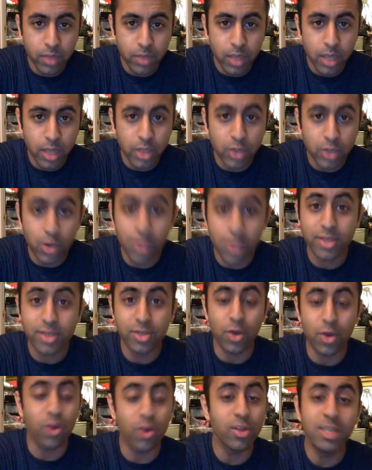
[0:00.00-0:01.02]
enjoy
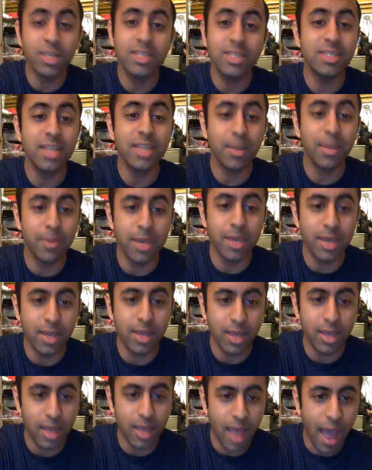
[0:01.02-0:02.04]
this early sneak peek
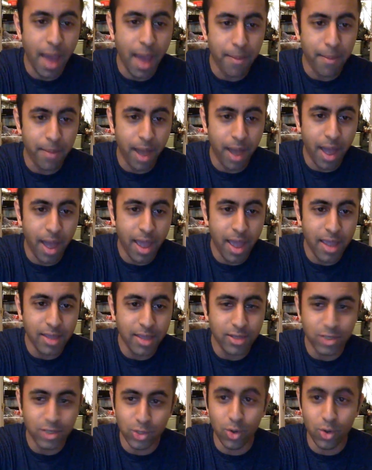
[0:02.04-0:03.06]
at my
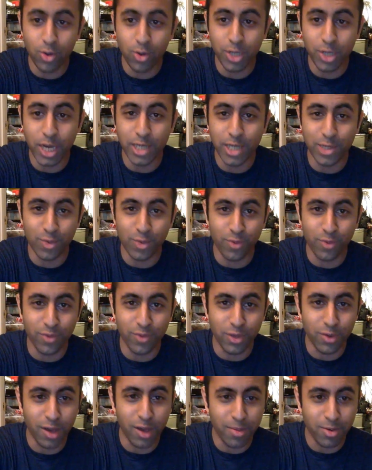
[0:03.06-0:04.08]
Zyuoh Changer
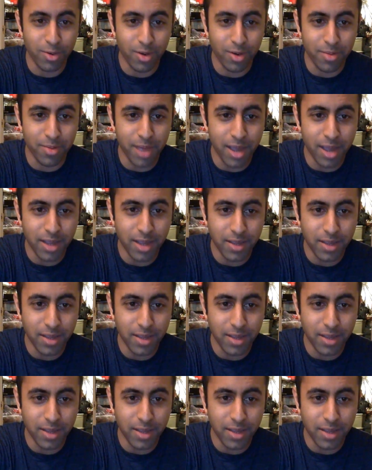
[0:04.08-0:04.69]
review. I'll be right back.